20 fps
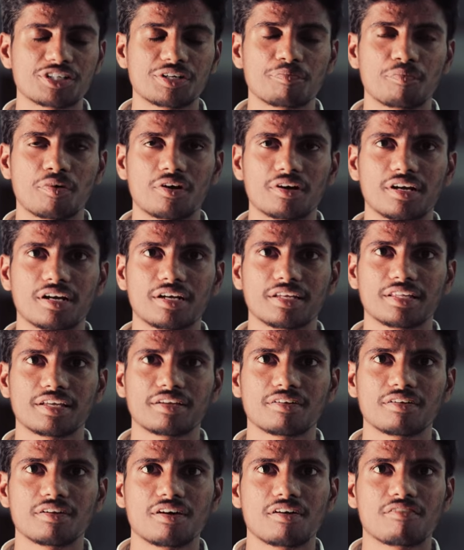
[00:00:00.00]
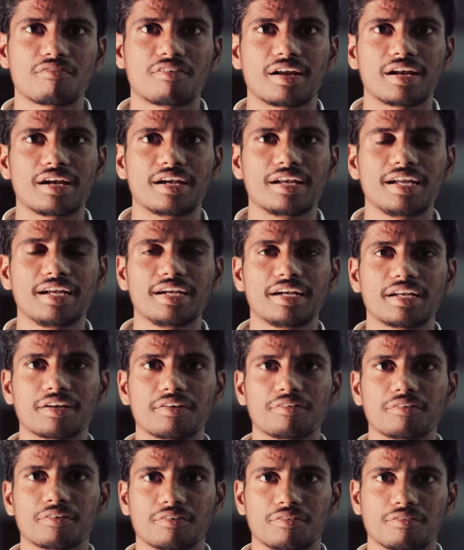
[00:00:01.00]
important thing for any
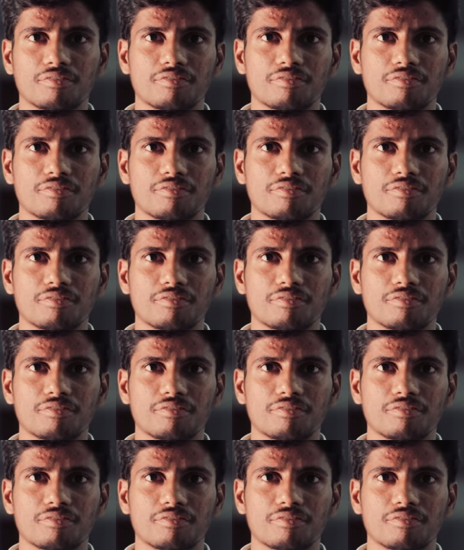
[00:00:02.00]
interview,